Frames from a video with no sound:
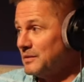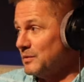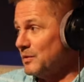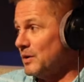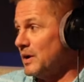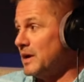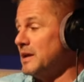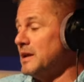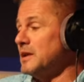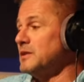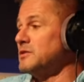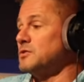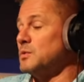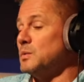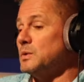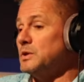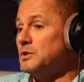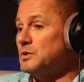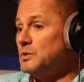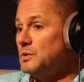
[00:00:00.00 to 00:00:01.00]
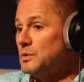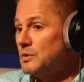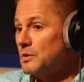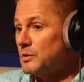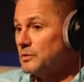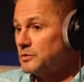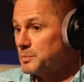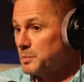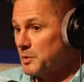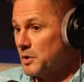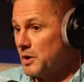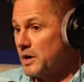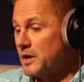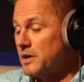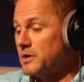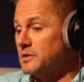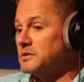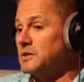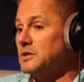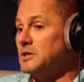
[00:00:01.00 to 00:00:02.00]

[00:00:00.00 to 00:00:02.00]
Right. And so when you do those prayers